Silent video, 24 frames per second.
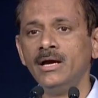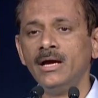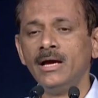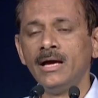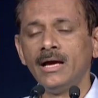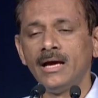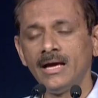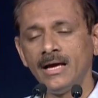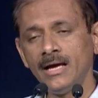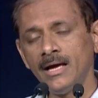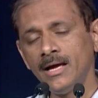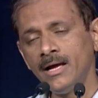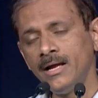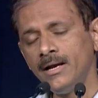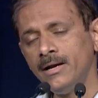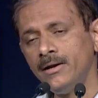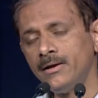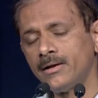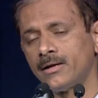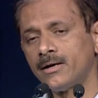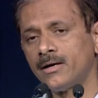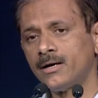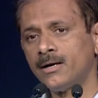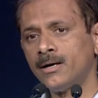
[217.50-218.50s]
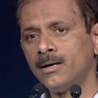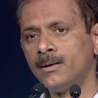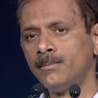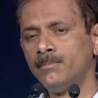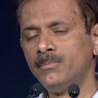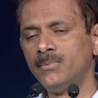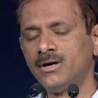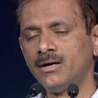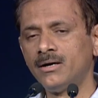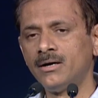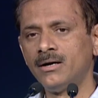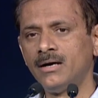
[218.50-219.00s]
and
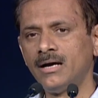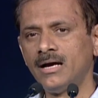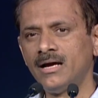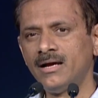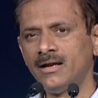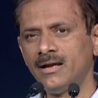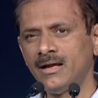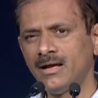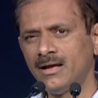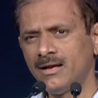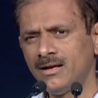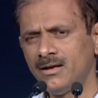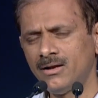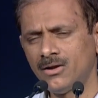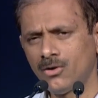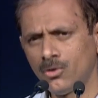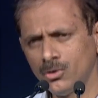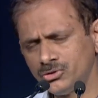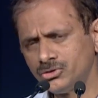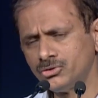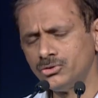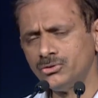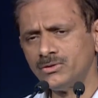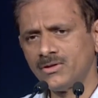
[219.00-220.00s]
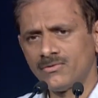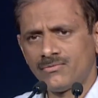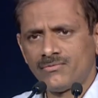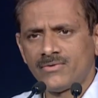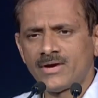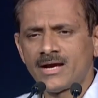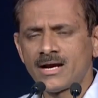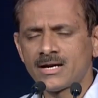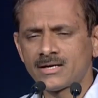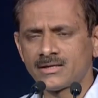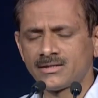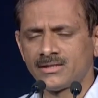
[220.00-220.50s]
also the
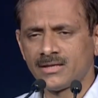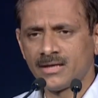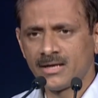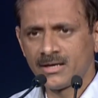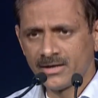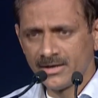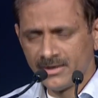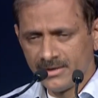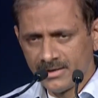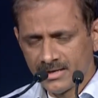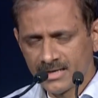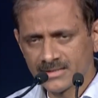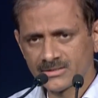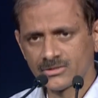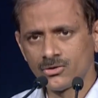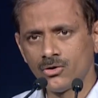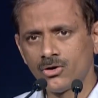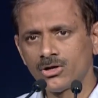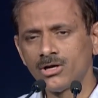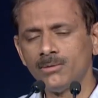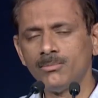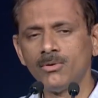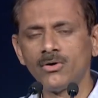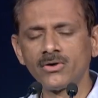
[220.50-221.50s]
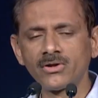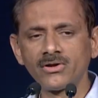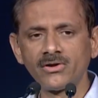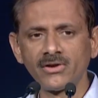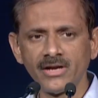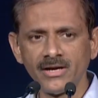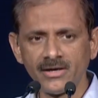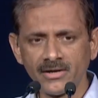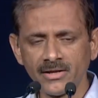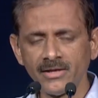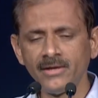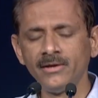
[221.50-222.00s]
fact that India has gone about
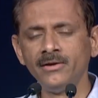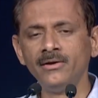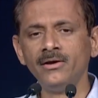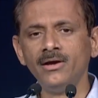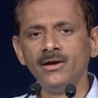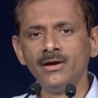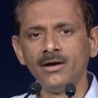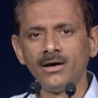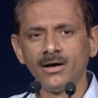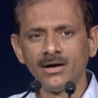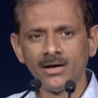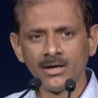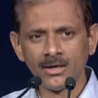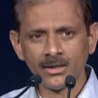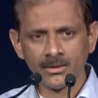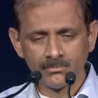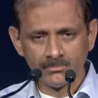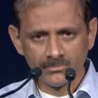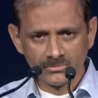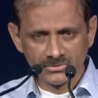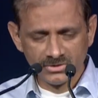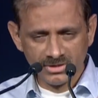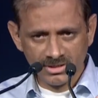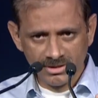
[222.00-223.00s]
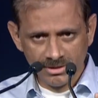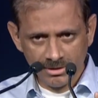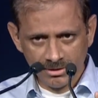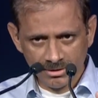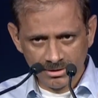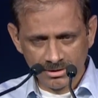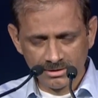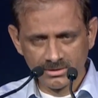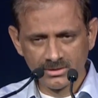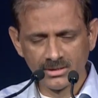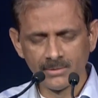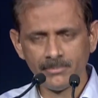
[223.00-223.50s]
creating
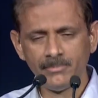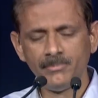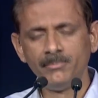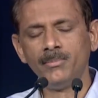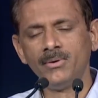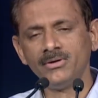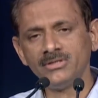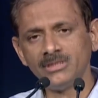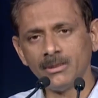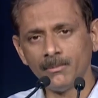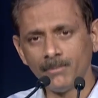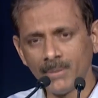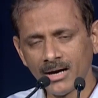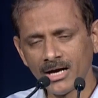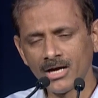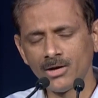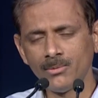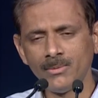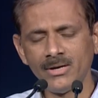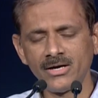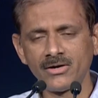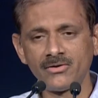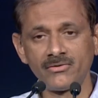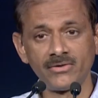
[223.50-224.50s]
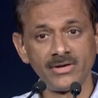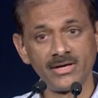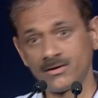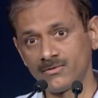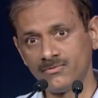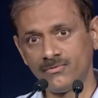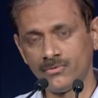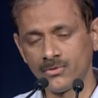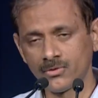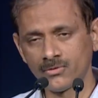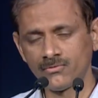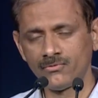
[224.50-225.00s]
the biometric
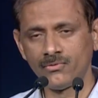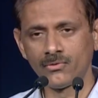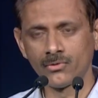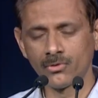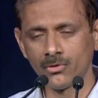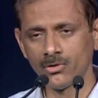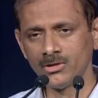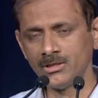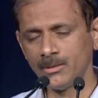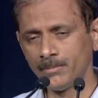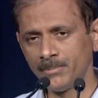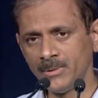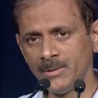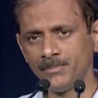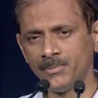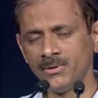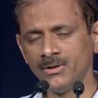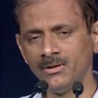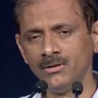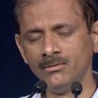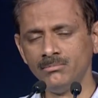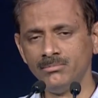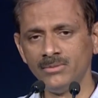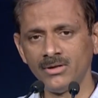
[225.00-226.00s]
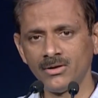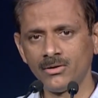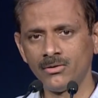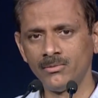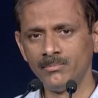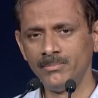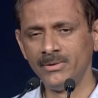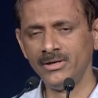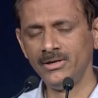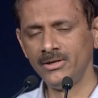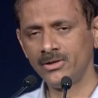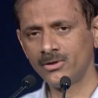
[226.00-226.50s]
for all the people, a
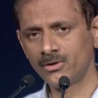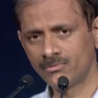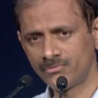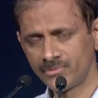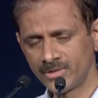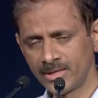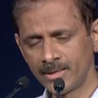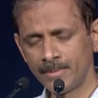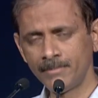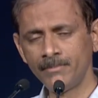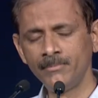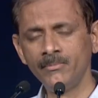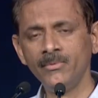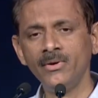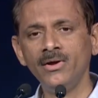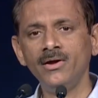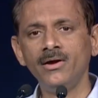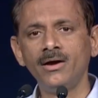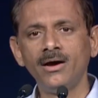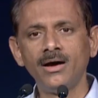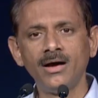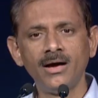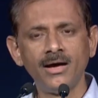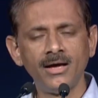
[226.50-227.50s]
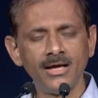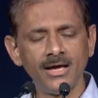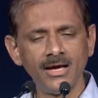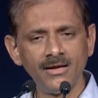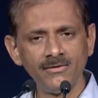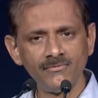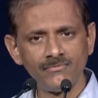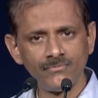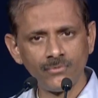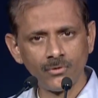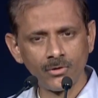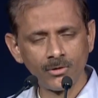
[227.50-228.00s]
billion of them,
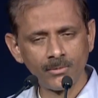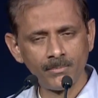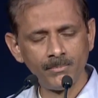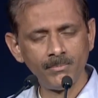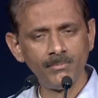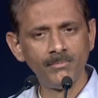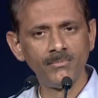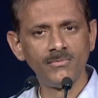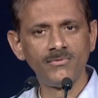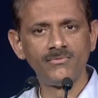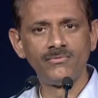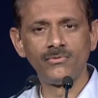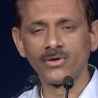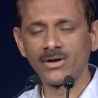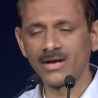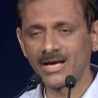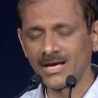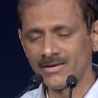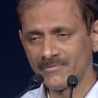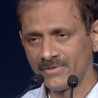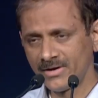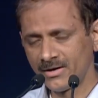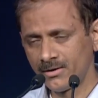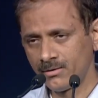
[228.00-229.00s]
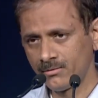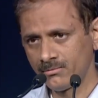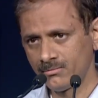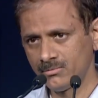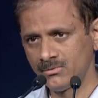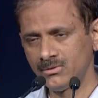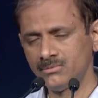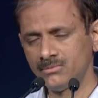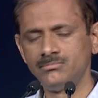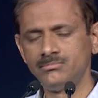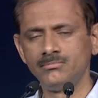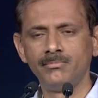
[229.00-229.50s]
and for having
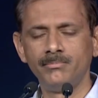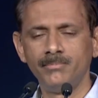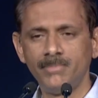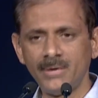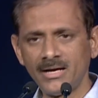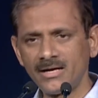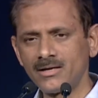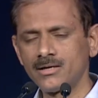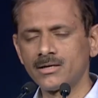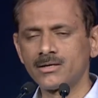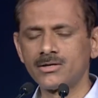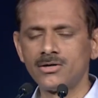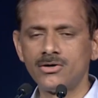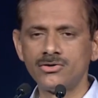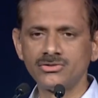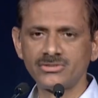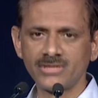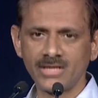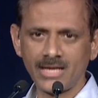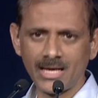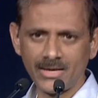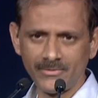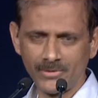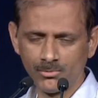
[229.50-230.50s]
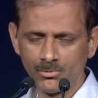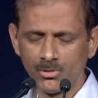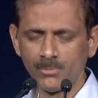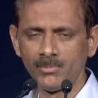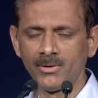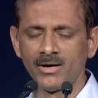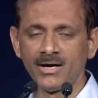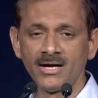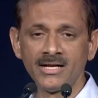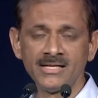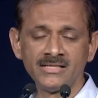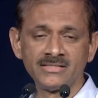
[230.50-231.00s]
bank accounts and having
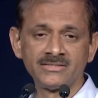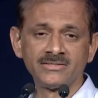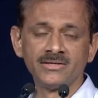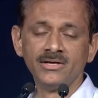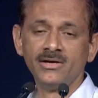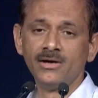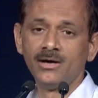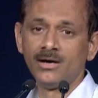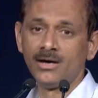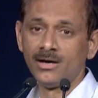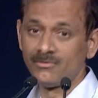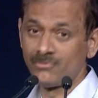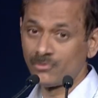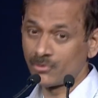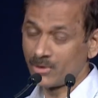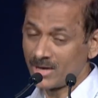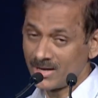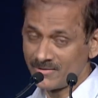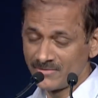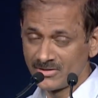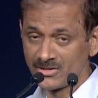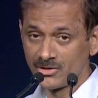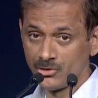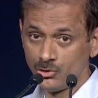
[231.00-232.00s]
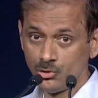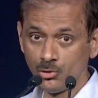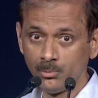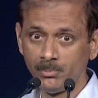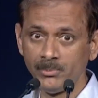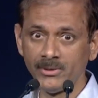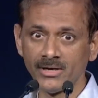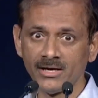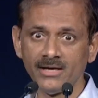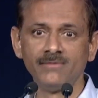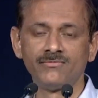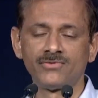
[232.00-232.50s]
mobiles, for having the UPI
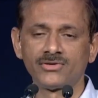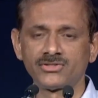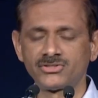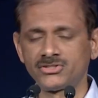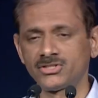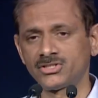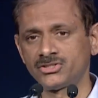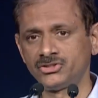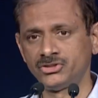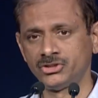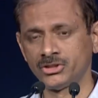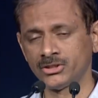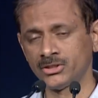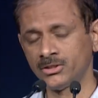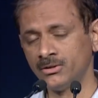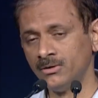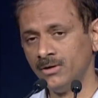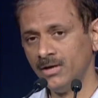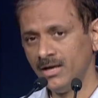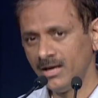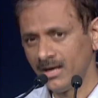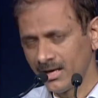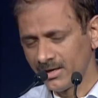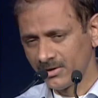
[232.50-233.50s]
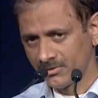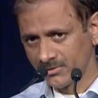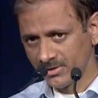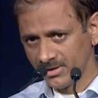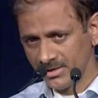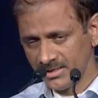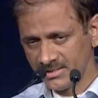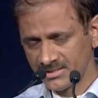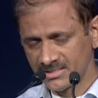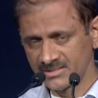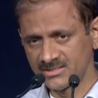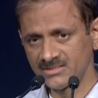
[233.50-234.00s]
infrastructure. And
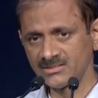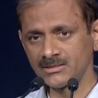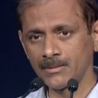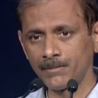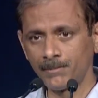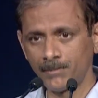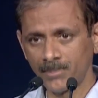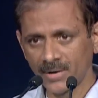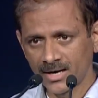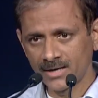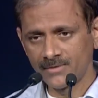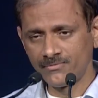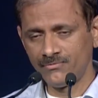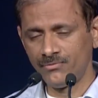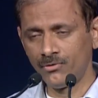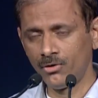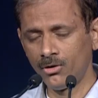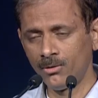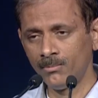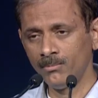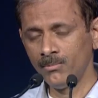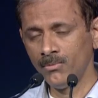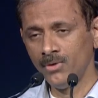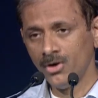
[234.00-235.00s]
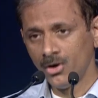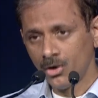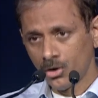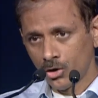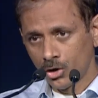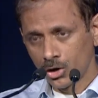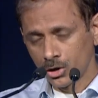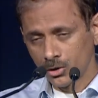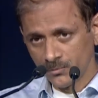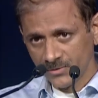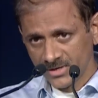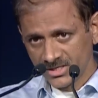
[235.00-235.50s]
really, this is a platform
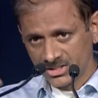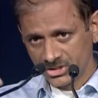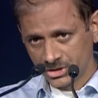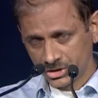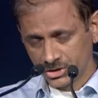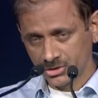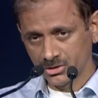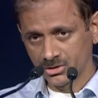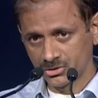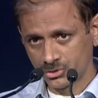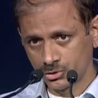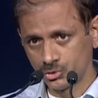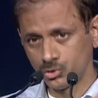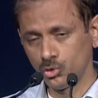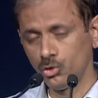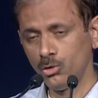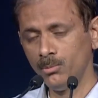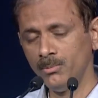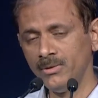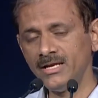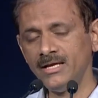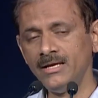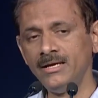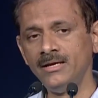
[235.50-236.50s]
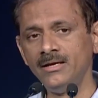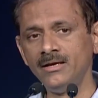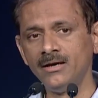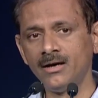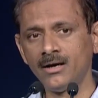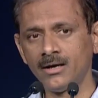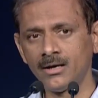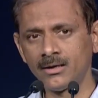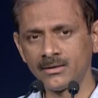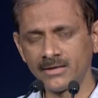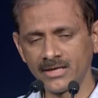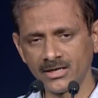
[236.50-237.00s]
on which so many
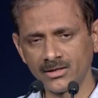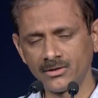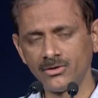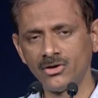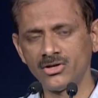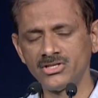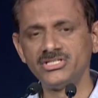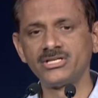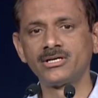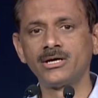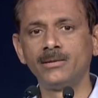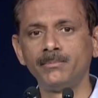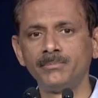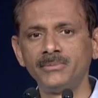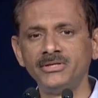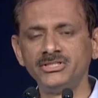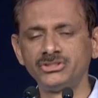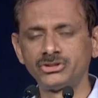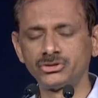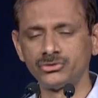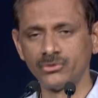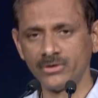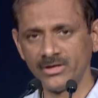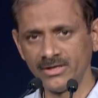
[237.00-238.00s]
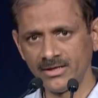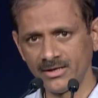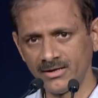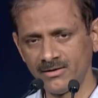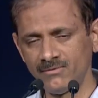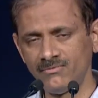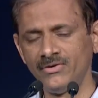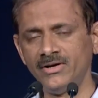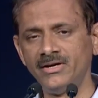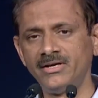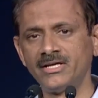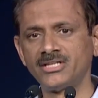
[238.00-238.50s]
technology companies today and
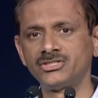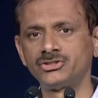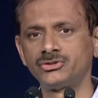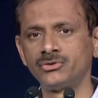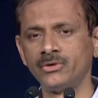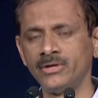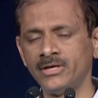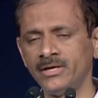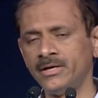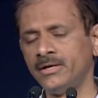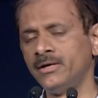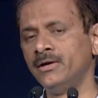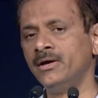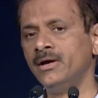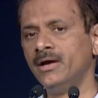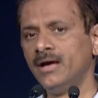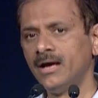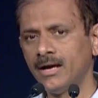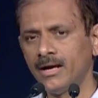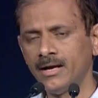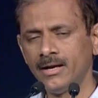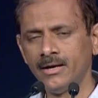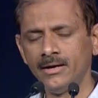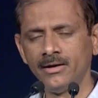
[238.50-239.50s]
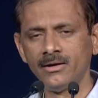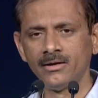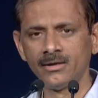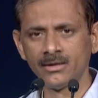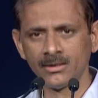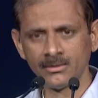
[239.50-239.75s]
fintechs today and